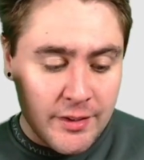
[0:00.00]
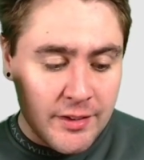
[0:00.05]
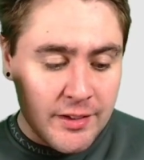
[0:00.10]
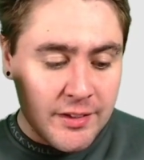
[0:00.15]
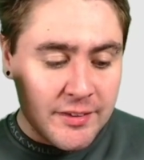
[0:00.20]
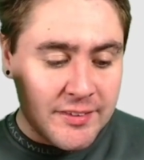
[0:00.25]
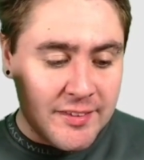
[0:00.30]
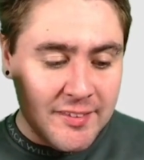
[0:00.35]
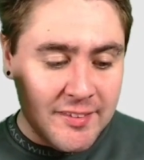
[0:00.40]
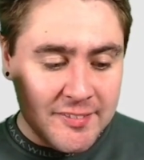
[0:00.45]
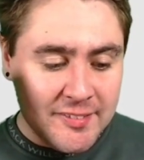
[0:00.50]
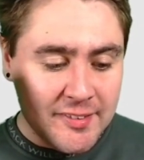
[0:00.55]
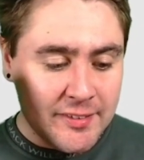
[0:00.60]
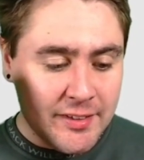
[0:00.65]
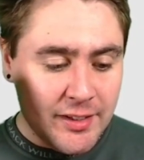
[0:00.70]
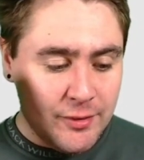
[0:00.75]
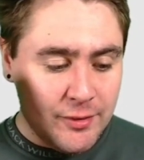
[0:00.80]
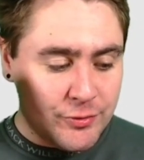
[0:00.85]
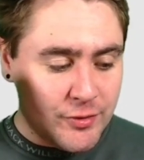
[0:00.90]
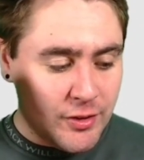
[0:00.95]
this will
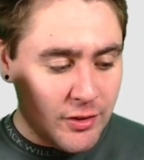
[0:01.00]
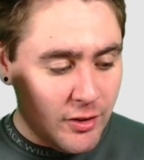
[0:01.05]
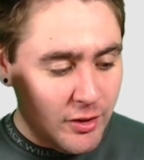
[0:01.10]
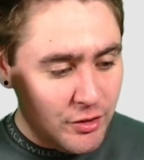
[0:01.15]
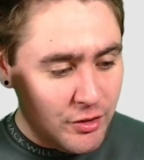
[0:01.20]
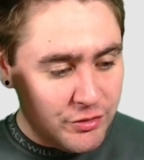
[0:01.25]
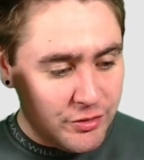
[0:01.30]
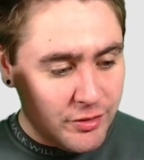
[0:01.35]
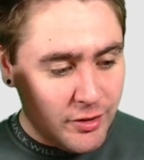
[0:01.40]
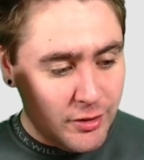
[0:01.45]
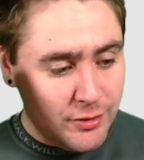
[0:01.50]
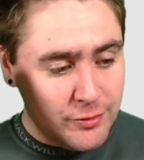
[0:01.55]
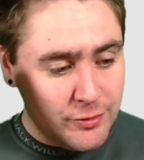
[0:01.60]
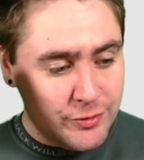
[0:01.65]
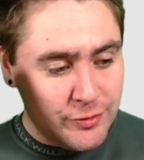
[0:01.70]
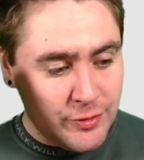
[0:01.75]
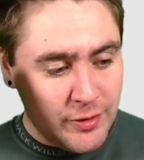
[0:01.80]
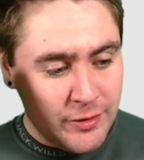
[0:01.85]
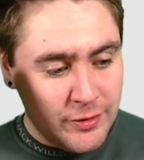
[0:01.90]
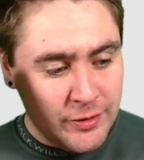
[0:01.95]
give the likes
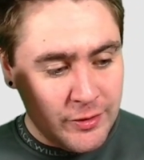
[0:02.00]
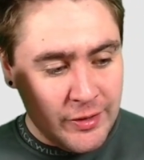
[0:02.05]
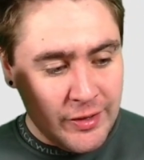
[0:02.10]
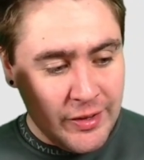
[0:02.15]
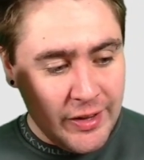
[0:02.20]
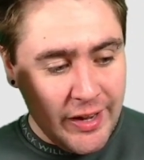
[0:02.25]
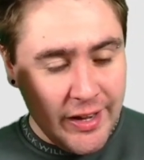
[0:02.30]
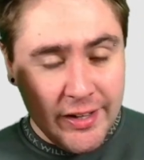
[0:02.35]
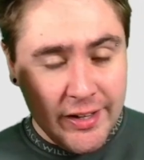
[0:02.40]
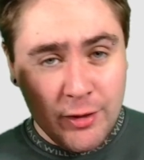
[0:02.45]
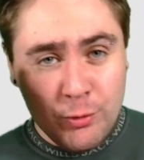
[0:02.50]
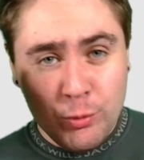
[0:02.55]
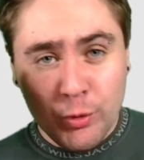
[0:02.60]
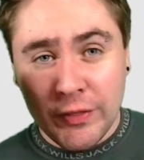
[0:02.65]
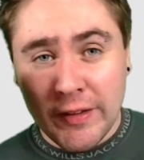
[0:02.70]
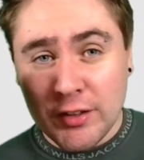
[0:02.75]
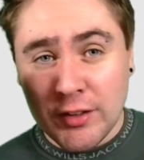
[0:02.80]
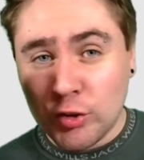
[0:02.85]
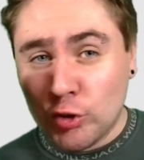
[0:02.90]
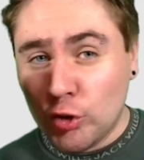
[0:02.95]
of anyone
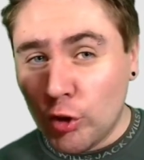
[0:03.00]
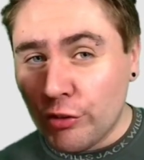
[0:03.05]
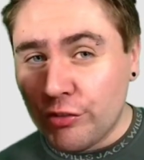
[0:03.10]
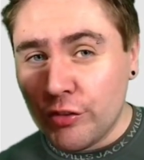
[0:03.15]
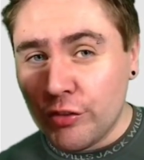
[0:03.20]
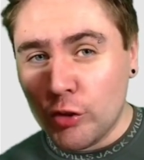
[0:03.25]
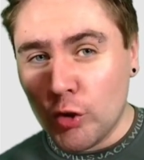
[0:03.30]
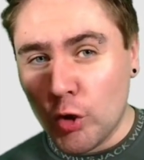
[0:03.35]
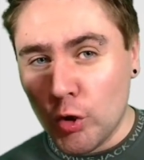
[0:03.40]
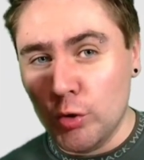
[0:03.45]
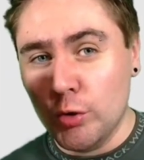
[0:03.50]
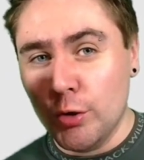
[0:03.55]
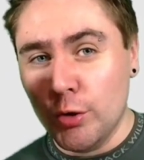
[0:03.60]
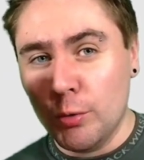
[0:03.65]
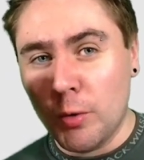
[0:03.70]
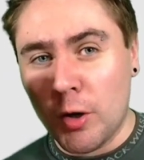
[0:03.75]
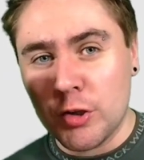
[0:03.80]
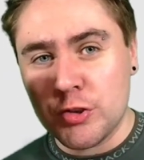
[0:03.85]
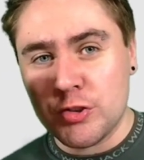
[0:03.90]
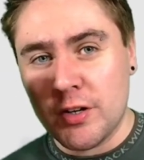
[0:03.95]
that doesn't know who
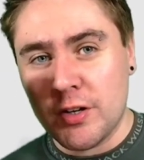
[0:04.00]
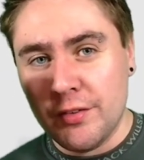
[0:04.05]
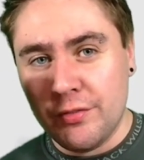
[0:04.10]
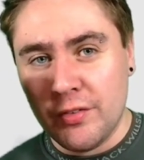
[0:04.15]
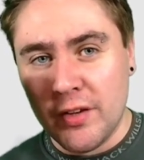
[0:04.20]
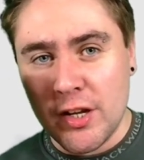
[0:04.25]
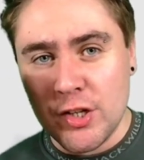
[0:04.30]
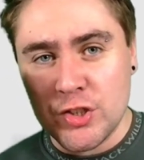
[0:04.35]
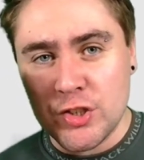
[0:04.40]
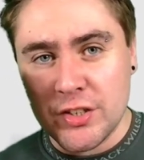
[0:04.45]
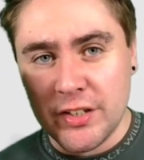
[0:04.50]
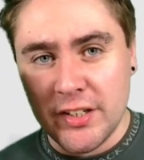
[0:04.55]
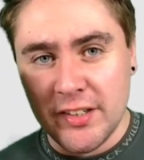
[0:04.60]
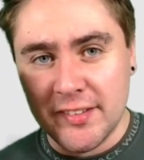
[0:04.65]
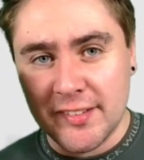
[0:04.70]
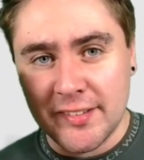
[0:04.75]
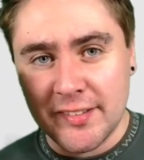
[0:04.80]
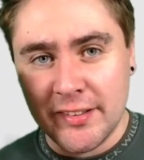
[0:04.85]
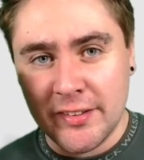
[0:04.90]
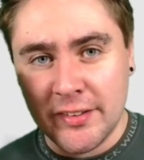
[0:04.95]
Archer Aviation
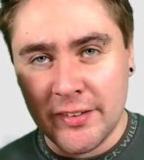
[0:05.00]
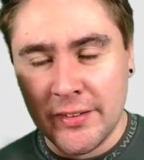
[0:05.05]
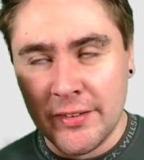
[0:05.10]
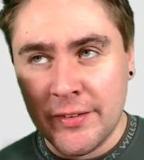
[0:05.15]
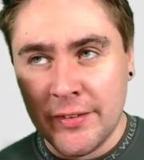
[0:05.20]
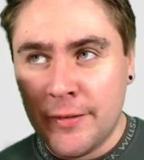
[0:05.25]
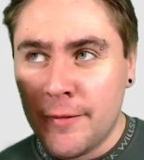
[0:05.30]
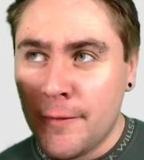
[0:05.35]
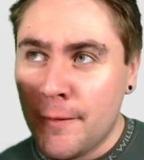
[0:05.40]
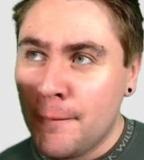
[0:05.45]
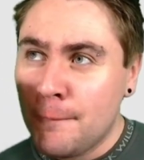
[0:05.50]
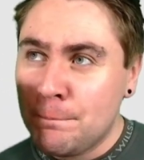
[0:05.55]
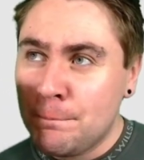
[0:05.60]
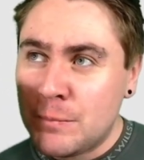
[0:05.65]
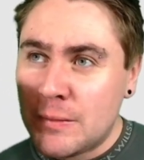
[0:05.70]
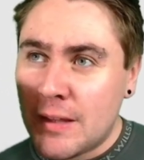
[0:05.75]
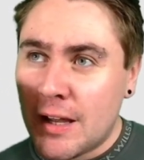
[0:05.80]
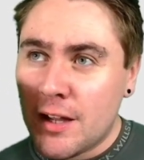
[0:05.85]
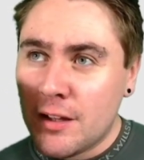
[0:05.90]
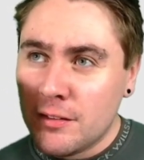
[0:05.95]
is
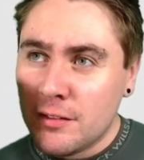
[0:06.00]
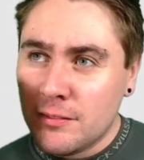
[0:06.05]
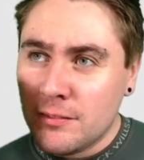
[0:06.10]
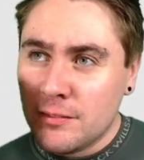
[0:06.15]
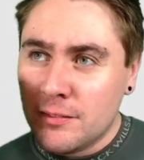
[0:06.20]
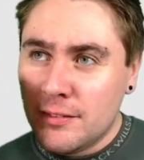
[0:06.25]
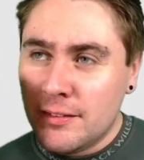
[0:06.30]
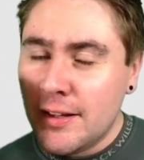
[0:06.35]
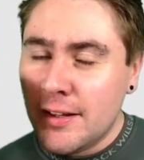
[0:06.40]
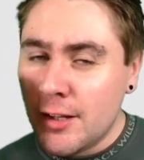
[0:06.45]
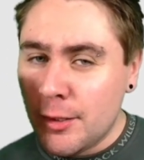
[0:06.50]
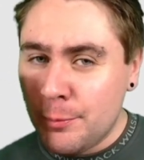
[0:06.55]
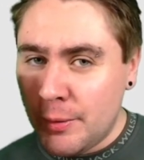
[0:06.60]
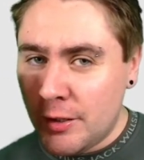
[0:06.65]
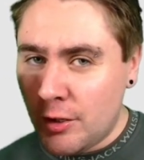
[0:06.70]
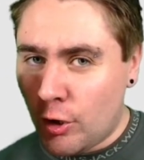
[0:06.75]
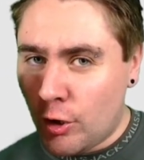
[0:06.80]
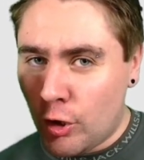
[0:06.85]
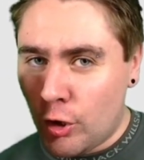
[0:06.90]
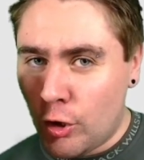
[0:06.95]
that little bit
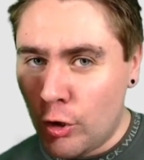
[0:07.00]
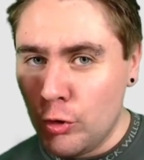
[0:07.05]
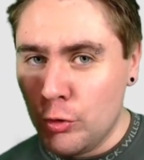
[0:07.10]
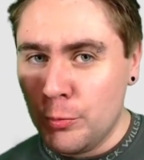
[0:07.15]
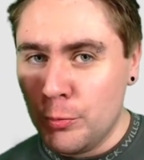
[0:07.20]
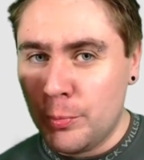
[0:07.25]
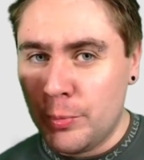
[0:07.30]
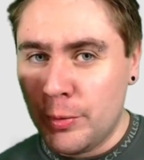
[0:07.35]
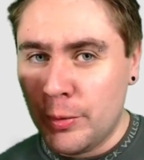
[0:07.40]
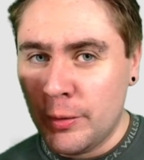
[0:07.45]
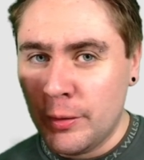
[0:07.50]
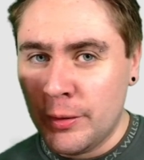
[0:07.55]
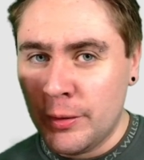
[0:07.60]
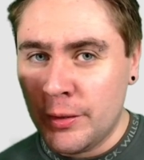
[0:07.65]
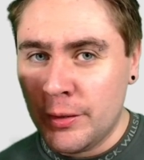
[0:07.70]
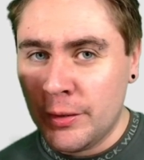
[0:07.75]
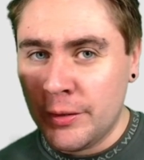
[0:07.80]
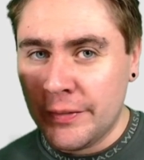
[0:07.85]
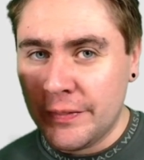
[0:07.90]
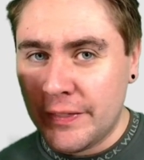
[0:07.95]
of hope
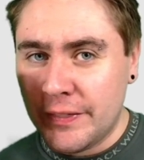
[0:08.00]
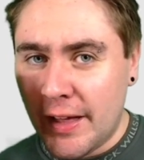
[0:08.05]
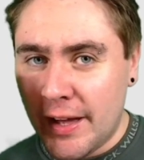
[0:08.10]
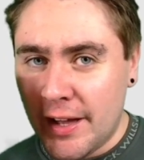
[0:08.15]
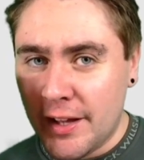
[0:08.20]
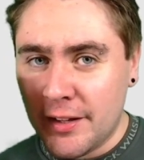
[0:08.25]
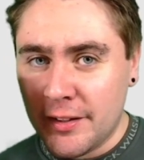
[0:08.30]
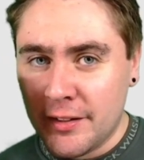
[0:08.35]
that